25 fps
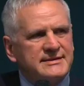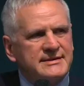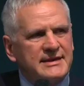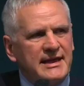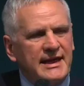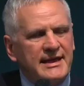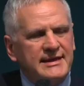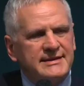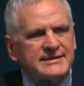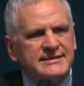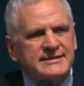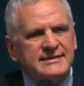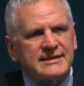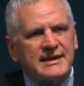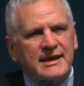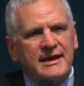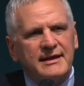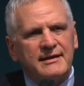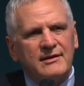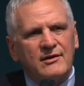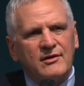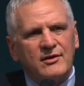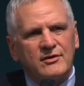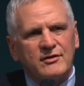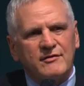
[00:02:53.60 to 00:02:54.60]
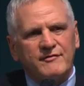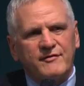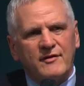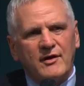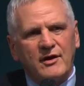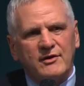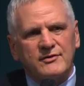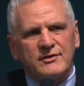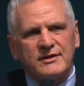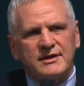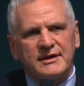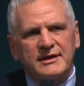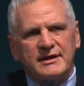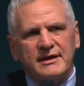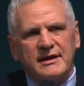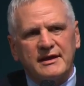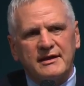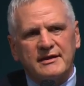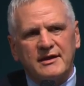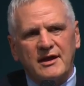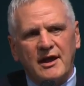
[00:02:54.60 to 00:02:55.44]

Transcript: States, and a lot of other